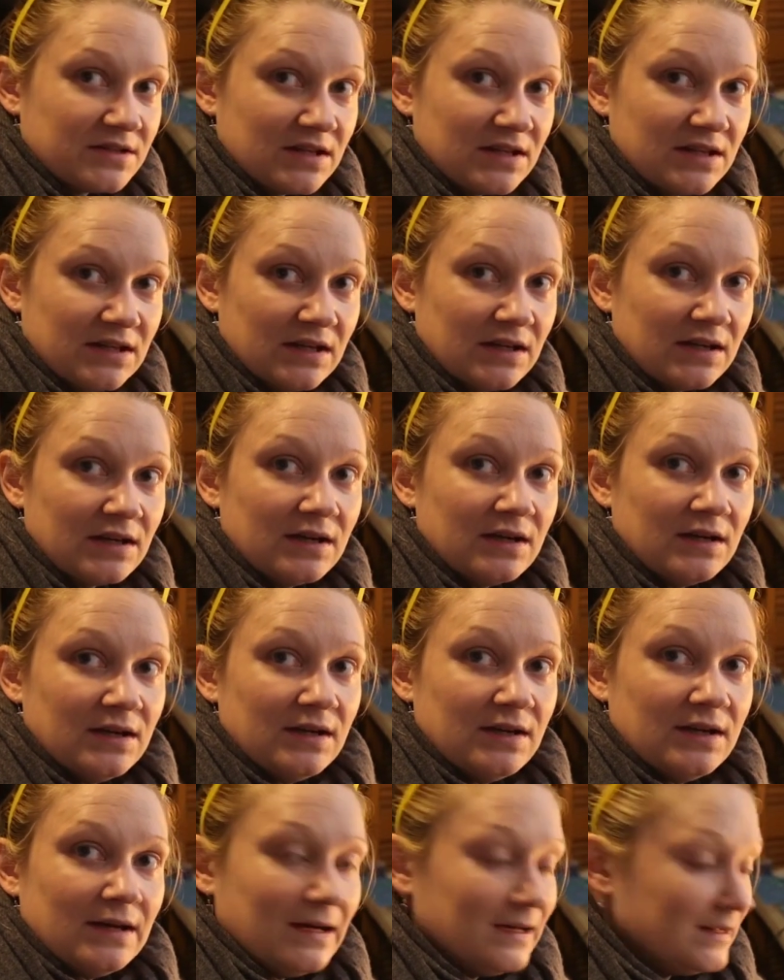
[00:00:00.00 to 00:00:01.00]
I think,
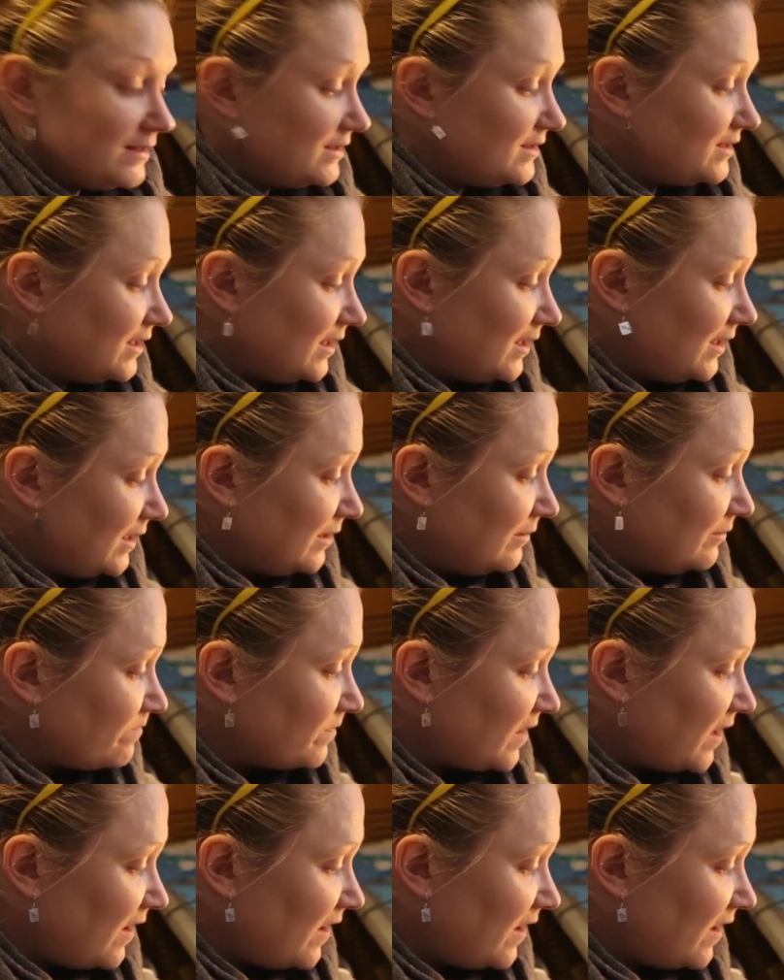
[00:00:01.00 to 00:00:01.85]
at the time.